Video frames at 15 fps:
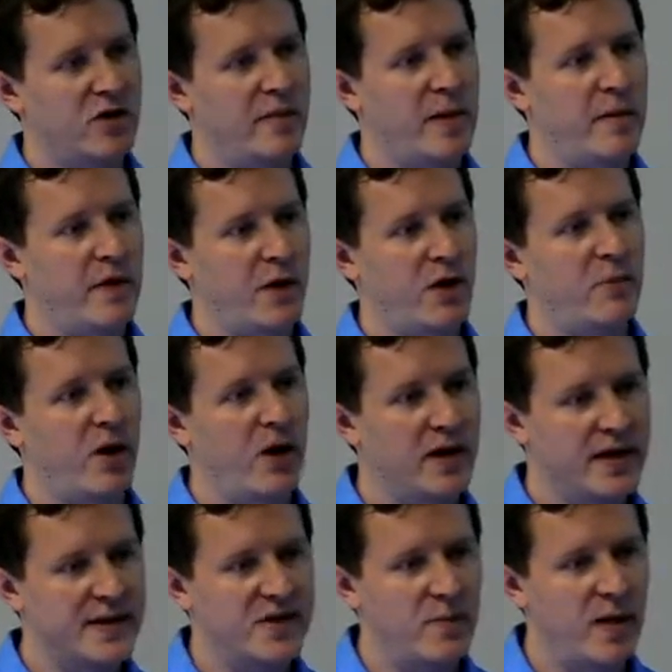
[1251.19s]
or maybe third
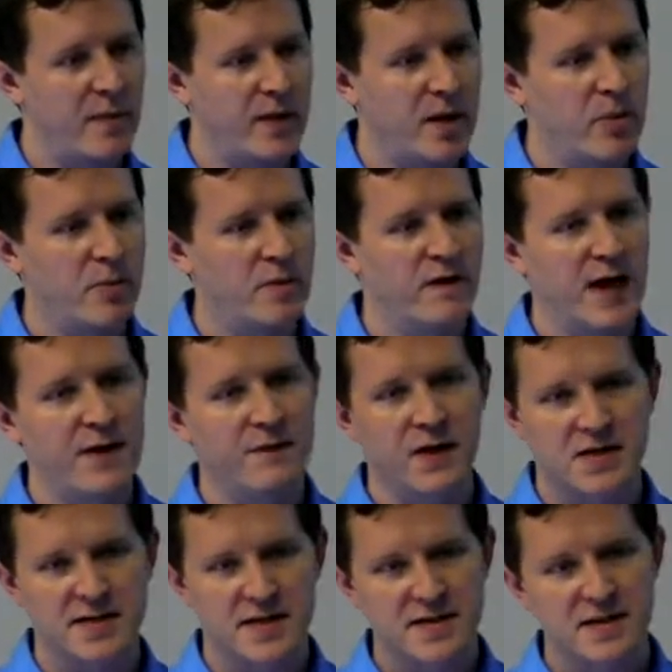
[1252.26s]
parties who might be able to provide
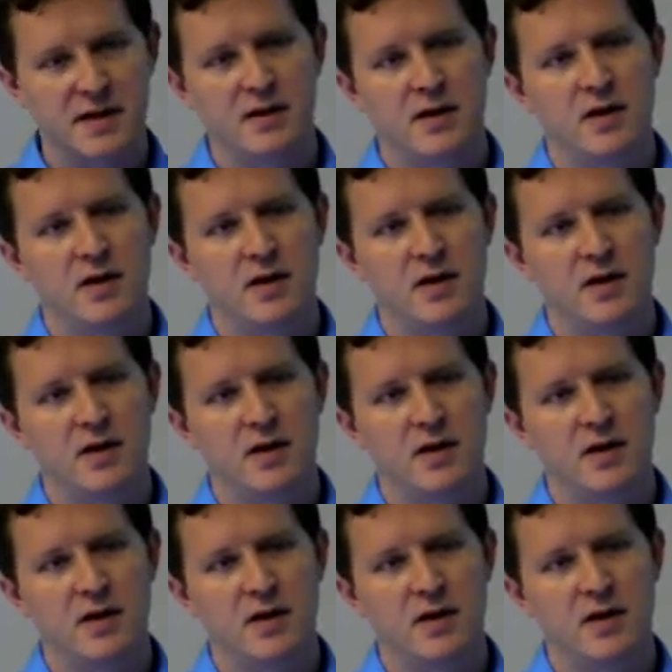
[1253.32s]
fixes